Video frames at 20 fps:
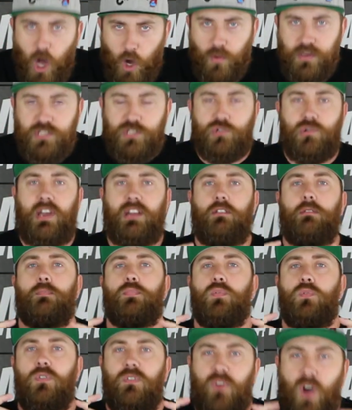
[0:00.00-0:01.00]
always try to
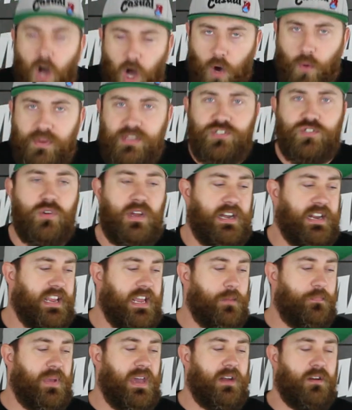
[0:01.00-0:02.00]
improve, always try to
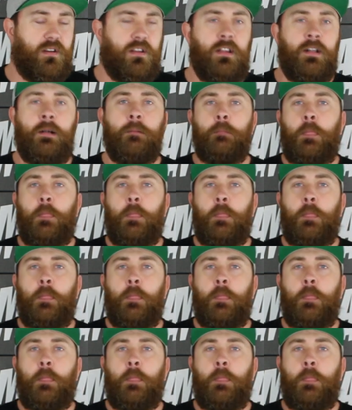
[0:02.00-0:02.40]
get better